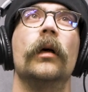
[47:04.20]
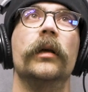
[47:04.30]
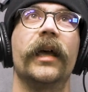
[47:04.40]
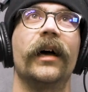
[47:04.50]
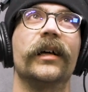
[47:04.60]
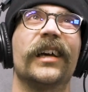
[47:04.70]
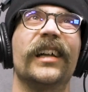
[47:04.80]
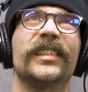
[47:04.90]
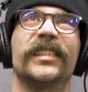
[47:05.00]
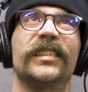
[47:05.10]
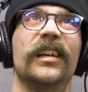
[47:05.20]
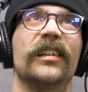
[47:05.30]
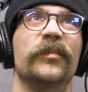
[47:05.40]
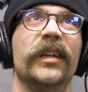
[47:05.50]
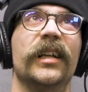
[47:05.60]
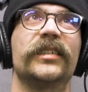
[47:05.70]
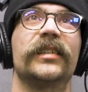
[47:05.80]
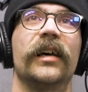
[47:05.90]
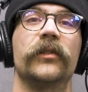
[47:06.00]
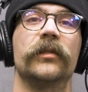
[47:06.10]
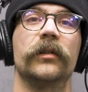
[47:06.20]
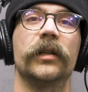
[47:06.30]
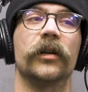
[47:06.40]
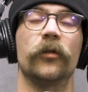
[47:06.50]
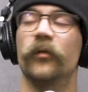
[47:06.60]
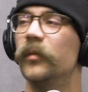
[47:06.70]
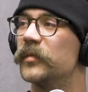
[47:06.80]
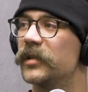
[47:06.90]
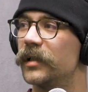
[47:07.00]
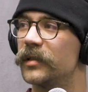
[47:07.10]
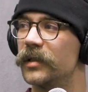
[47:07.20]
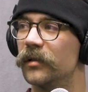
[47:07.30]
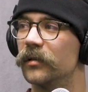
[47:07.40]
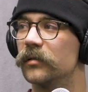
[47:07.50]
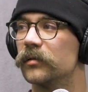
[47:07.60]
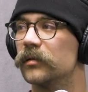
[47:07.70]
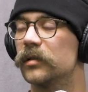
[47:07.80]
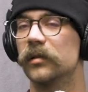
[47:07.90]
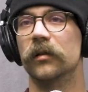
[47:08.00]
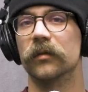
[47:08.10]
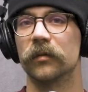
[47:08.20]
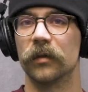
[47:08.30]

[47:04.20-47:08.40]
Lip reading: it kind of sucked, man. I just haven't really heard from him since either. So